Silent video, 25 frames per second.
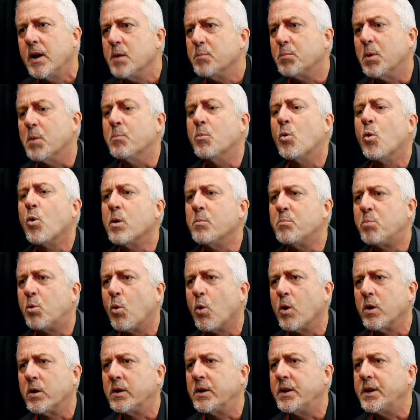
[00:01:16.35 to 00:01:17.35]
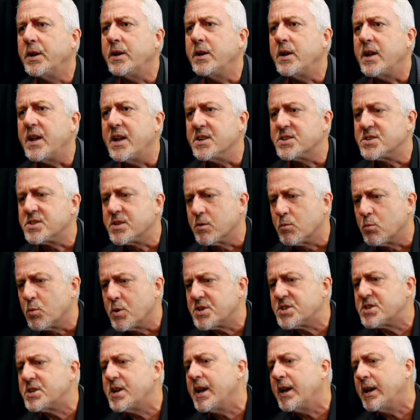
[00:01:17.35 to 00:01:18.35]
But more importantly, it's the
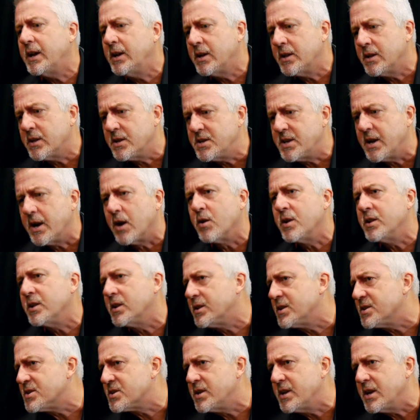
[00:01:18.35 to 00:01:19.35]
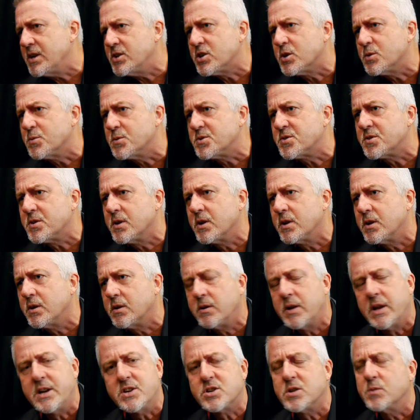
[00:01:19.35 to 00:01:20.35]
risk-taking and the daring that this
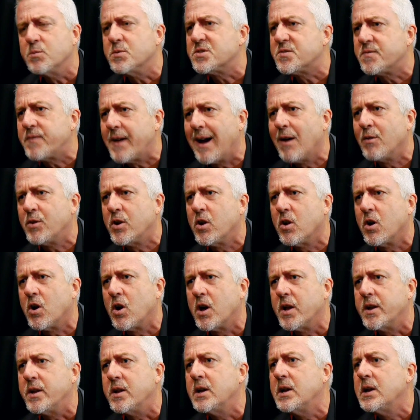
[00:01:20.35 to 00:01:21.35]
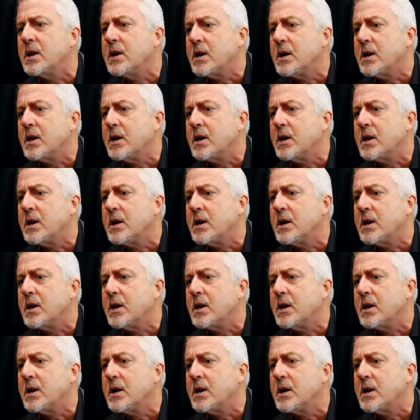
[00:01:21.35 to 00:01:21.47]
nation was founded on